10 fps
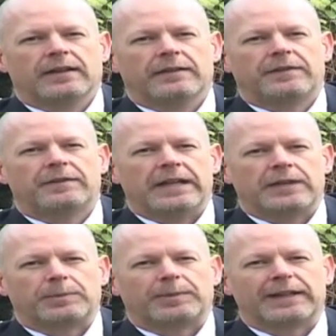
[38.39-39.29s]
of
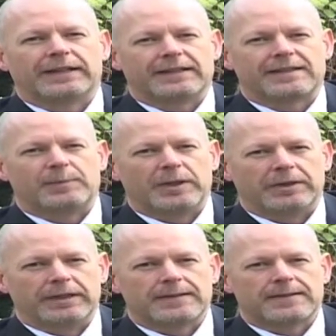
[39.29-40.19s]
financial planning
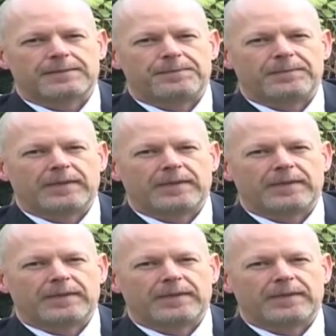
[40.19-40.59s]
experience.